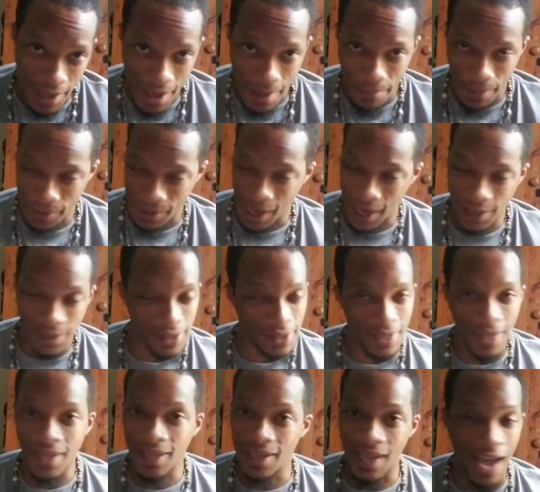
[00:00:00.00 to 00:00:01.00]
But that's the
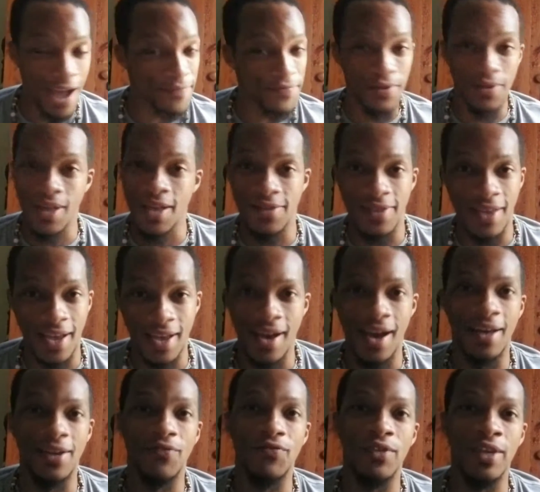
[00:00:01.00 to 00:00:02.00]
thing, you have to let that
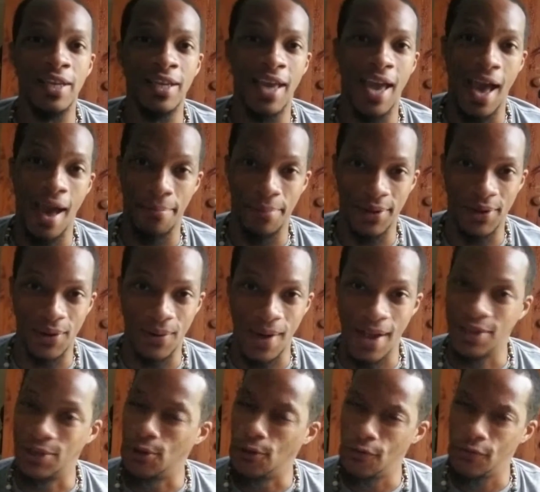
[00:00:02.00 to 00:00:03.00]
kind of thing happen, all
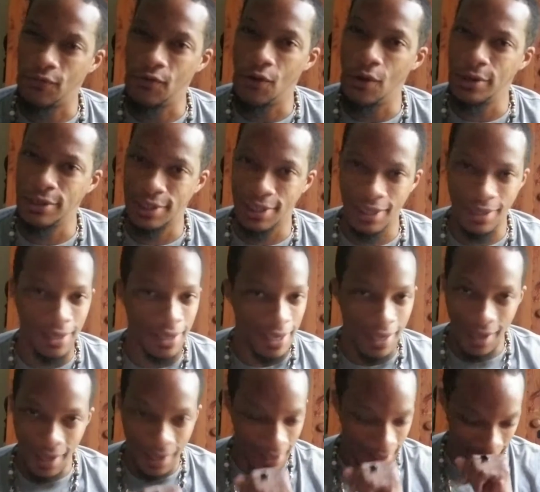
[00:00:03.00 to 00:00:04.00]
right? Don't force it.
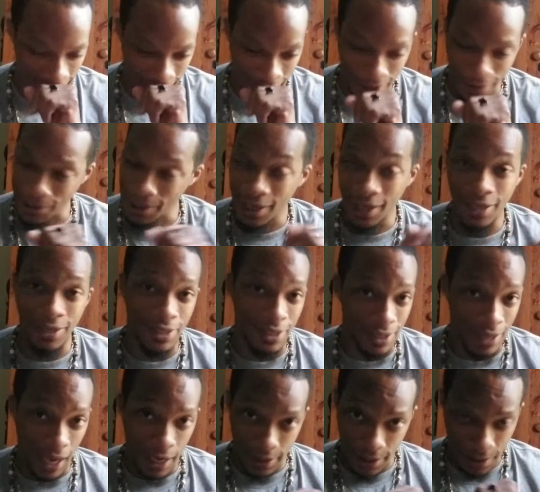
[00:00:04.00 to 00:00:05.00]
Easy
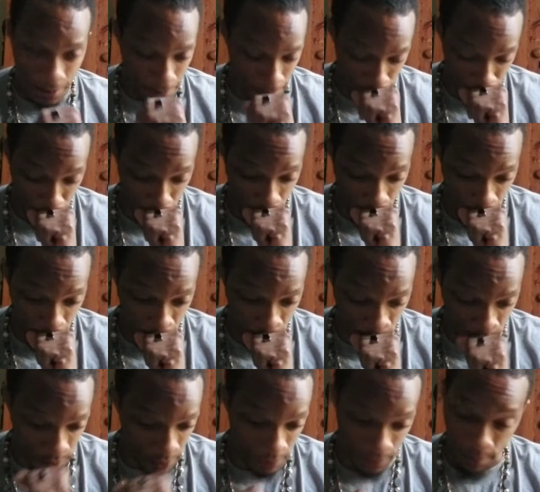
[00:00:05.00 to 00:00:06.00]
does it.
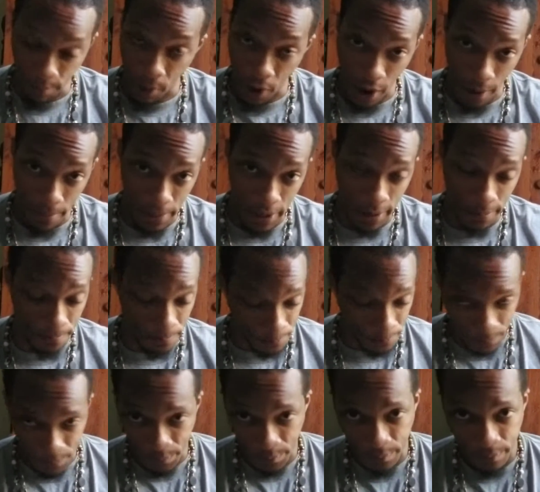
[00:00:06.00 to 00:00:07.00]
Pardon me.
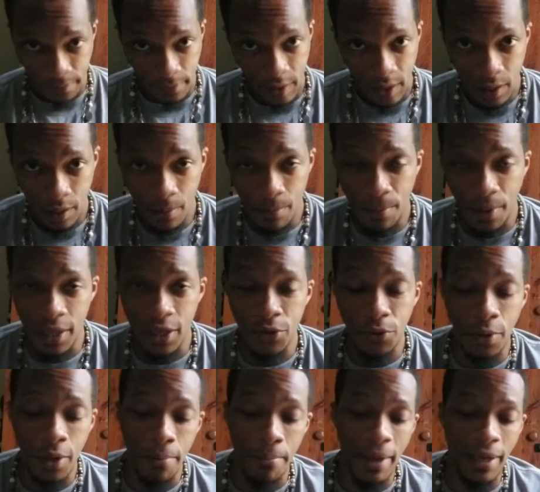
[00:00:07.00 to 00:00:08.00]
But you
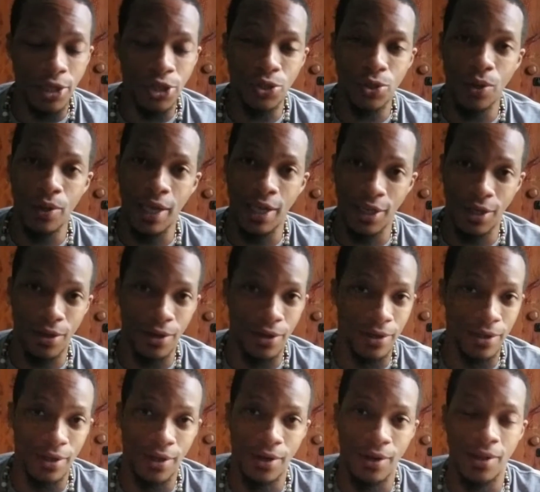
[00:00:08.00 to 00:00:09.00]
want to make sure that
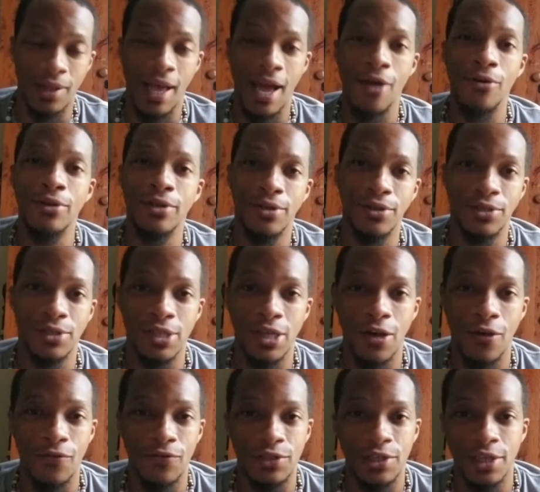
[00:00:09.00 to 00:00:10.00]
you're allowing
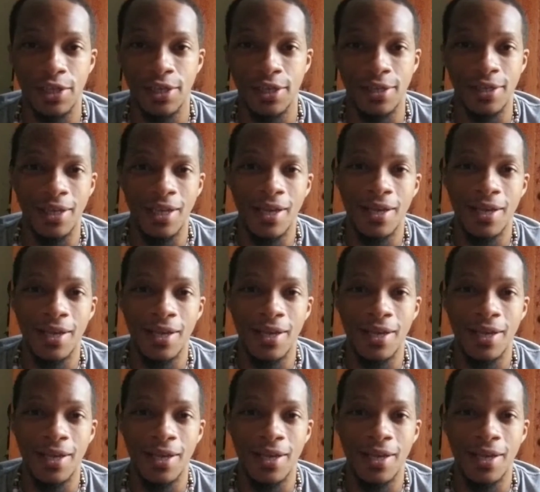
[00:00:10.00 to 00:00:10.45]
yourself to